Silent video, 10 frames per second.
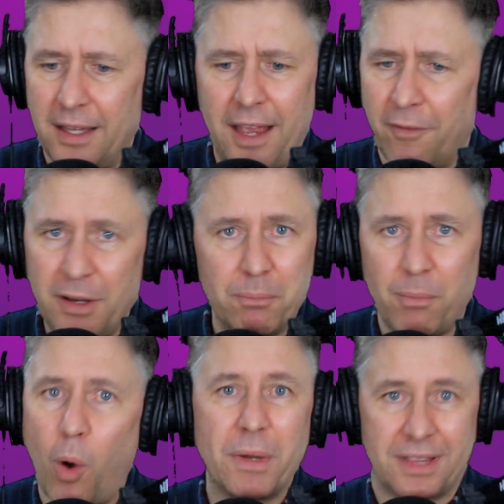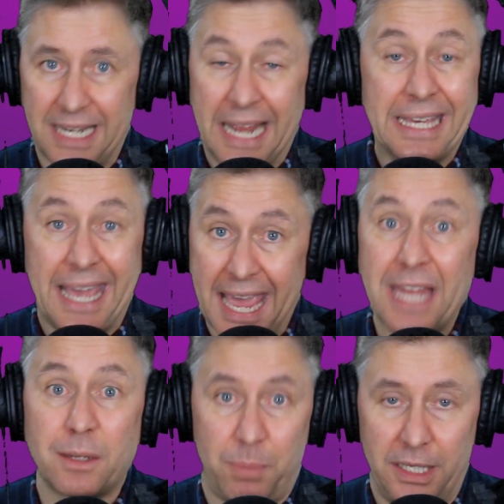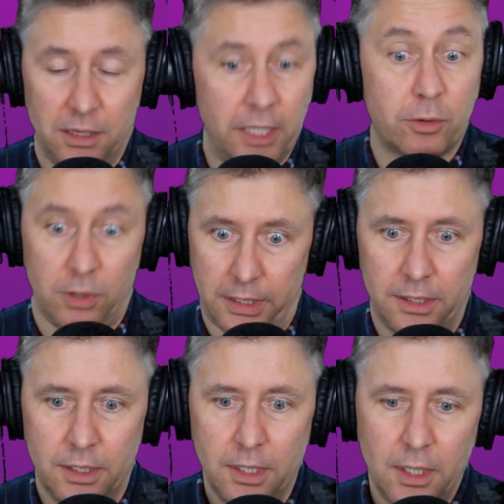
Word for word: every moment that I can be, literally.